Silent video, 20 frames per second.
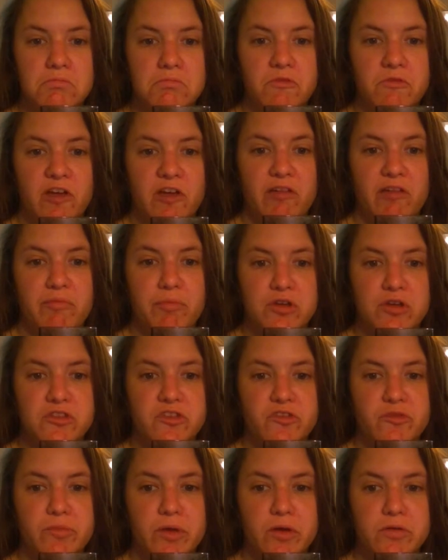5 Books
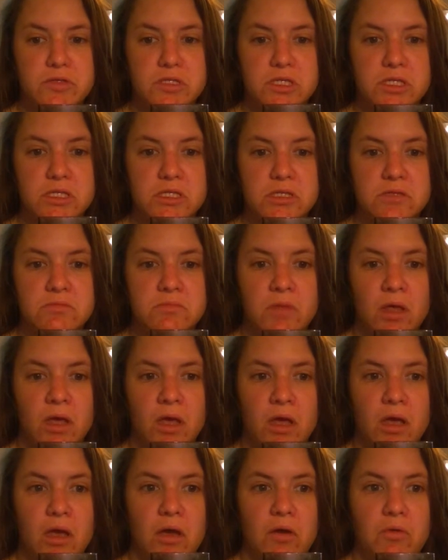of Moses,
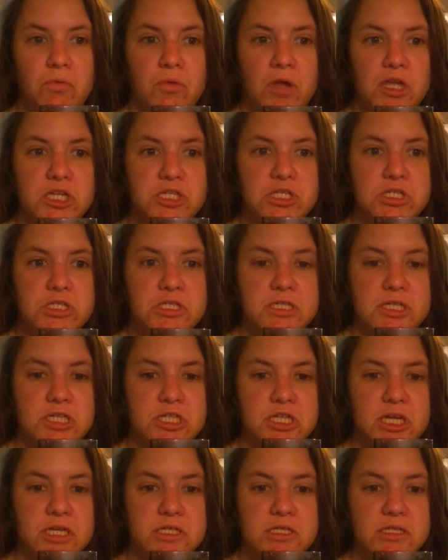which
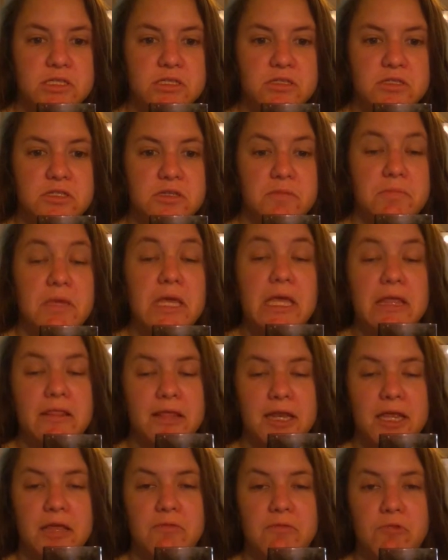suggests to me that
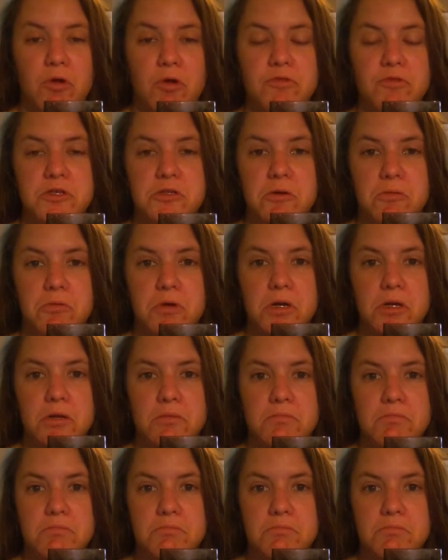he wrote the Torah.